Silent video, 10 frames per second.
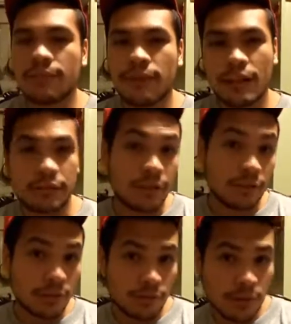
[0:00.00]
factory
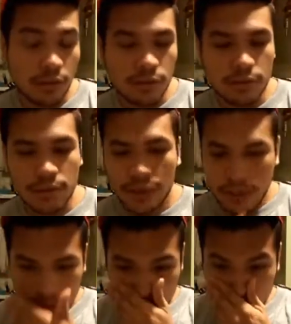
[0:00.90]
owners would do
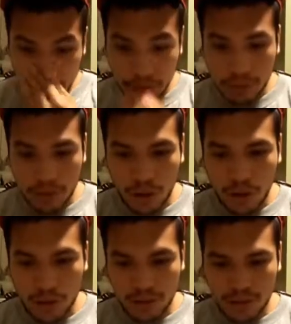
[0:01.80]
to reduce
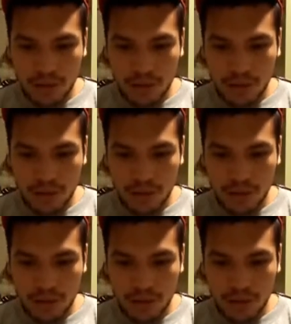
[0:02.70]
cost